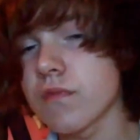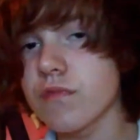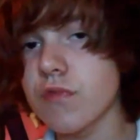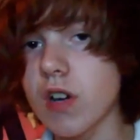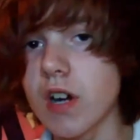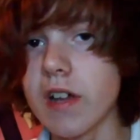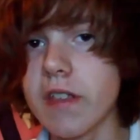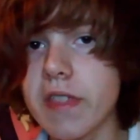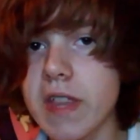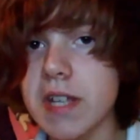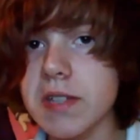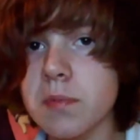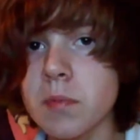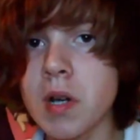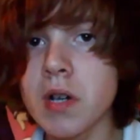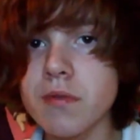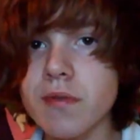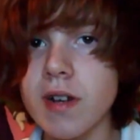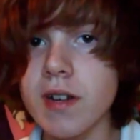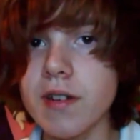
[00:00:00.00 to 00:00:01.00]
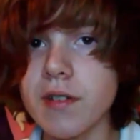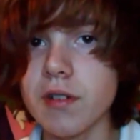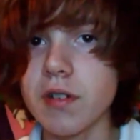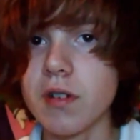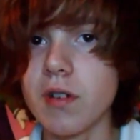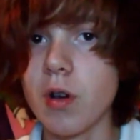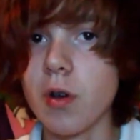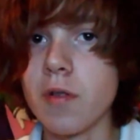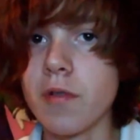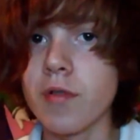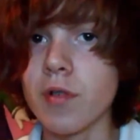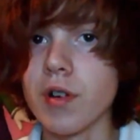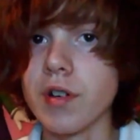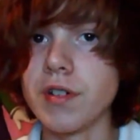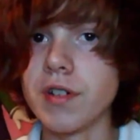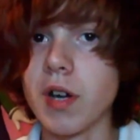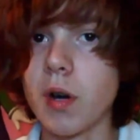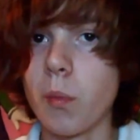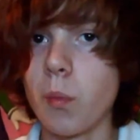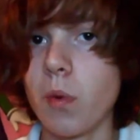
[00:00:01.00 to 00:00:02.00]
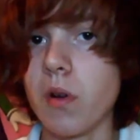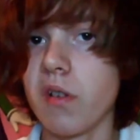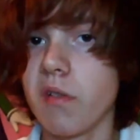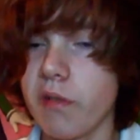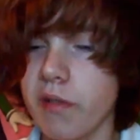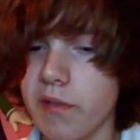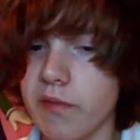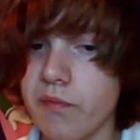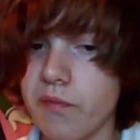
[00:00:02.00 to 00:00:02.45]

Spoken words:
Right, that's my rant over and done with.